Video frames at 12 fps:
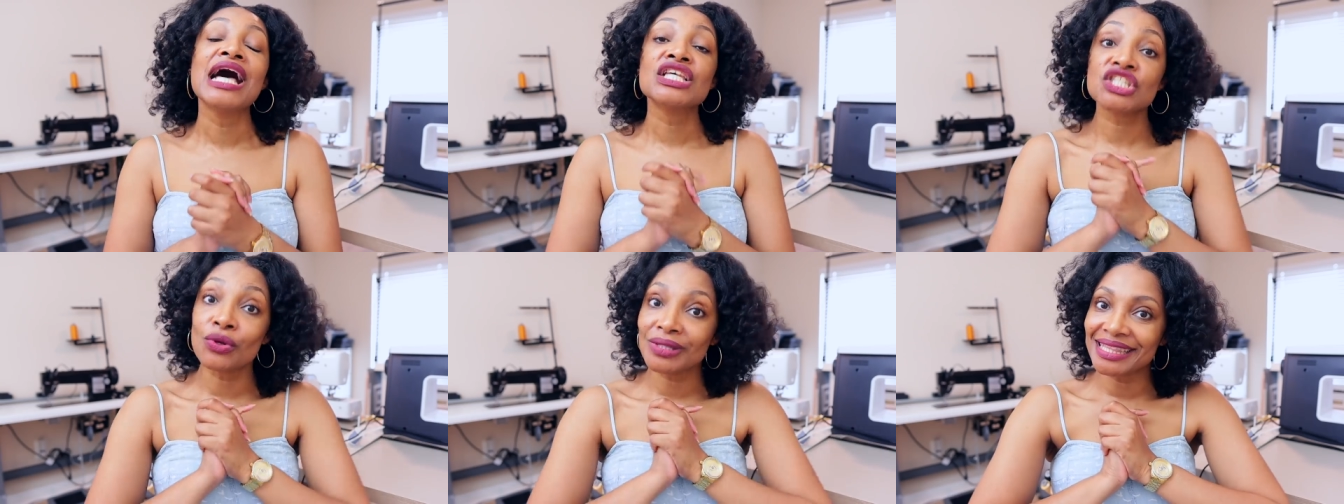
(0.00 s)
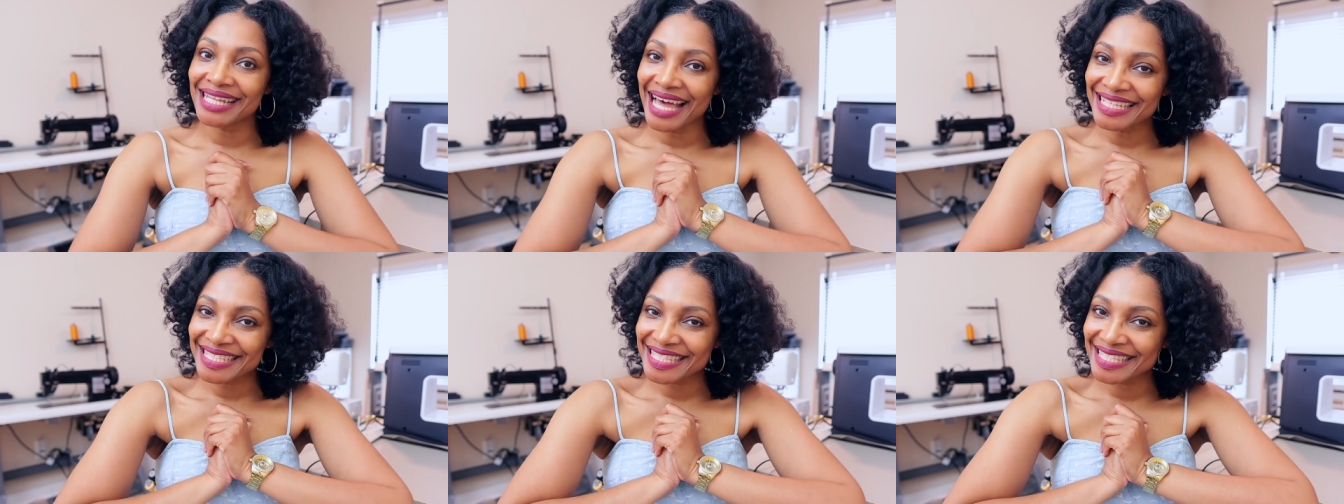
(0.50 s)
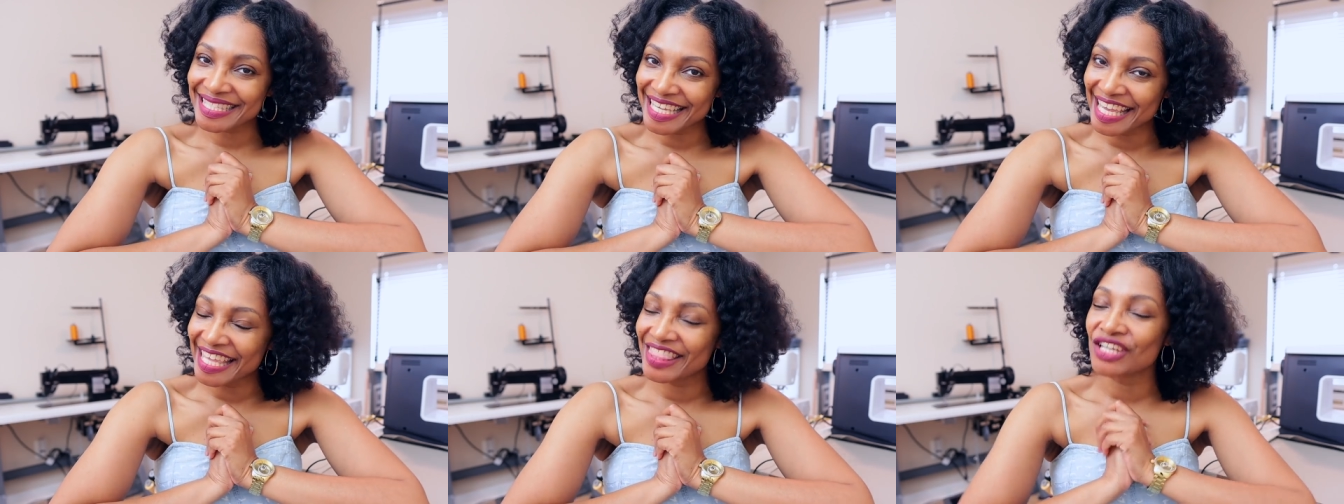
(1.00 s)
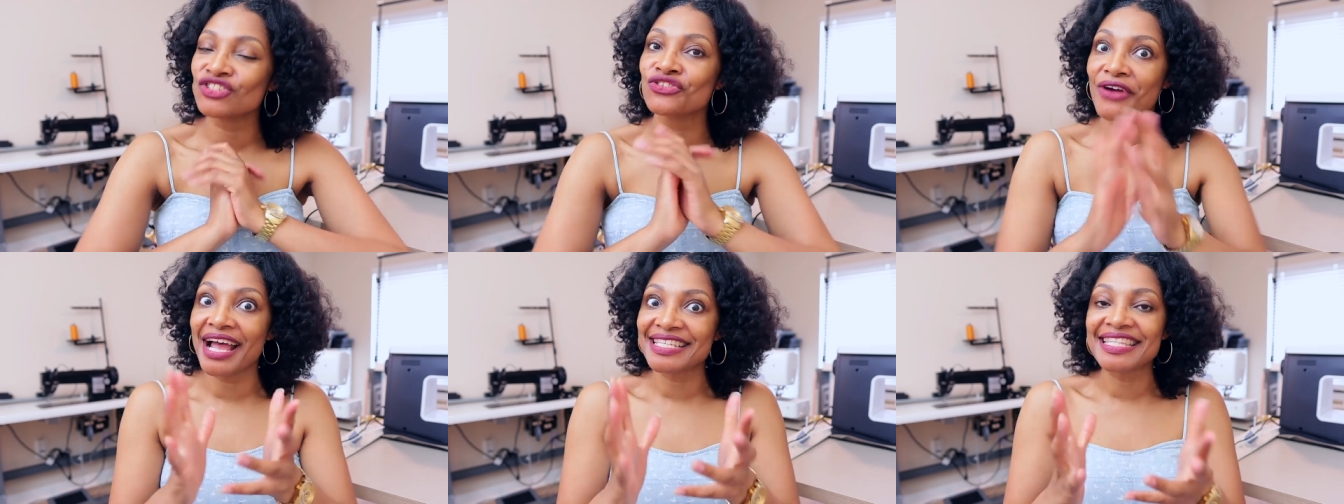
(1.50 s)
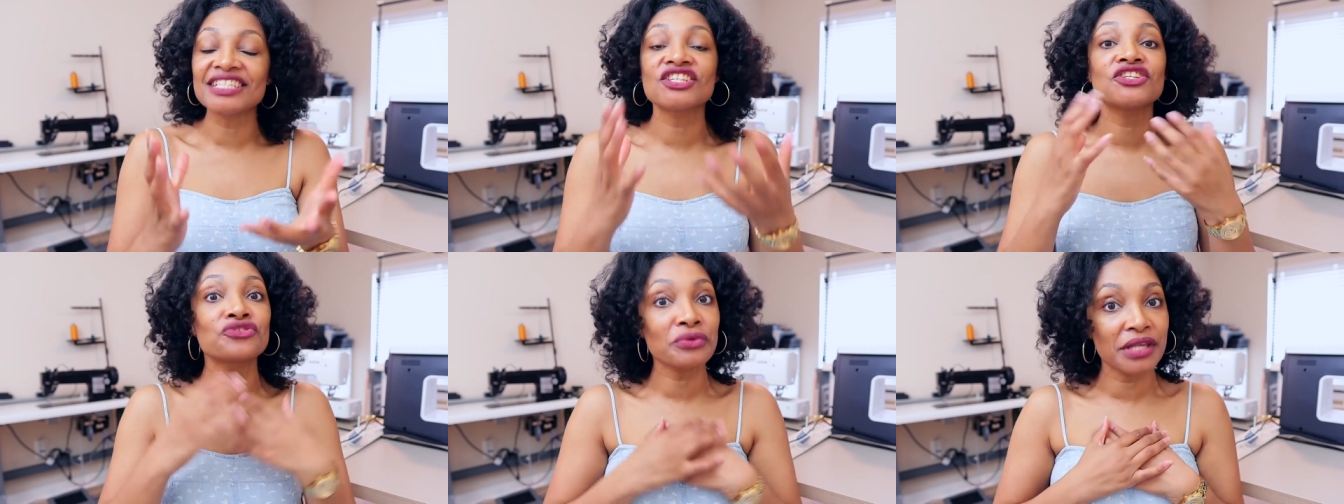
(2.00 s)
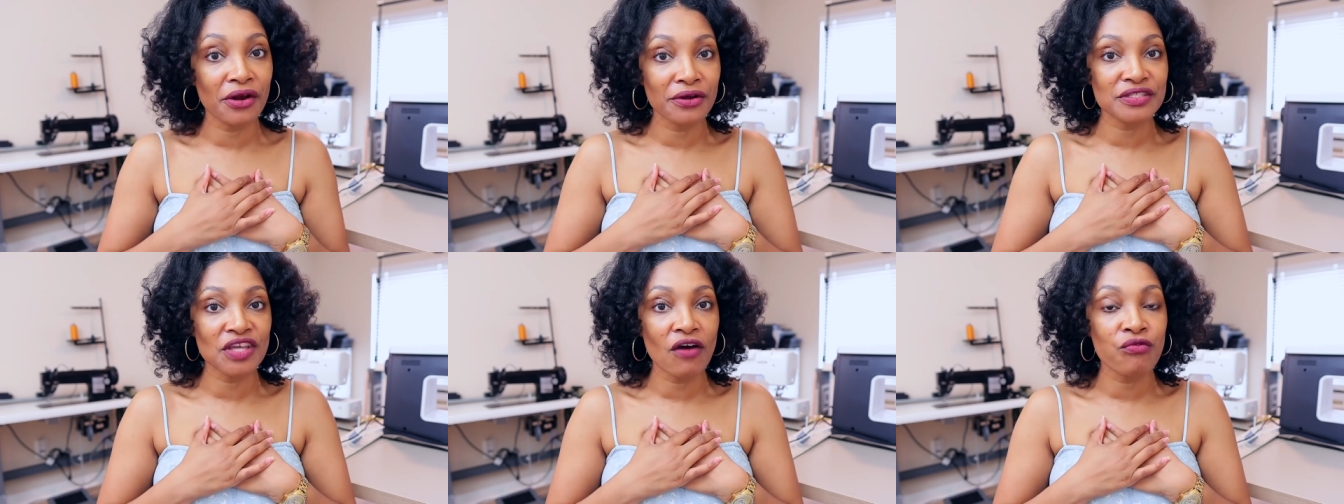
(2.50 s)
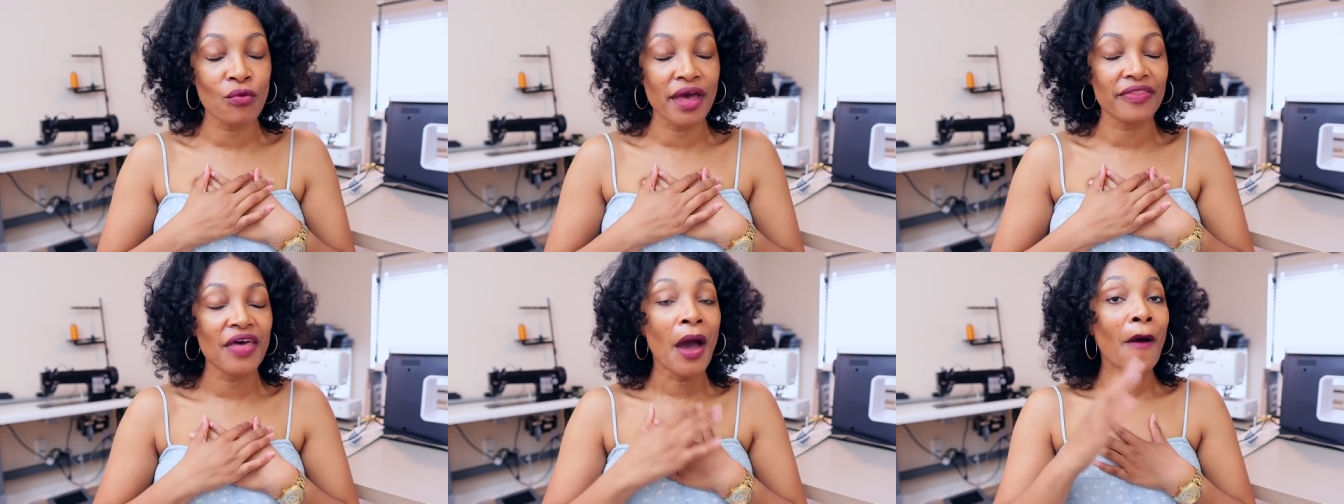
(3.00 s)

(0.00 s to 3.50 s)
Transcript: So let's see the dress that she treated herself with.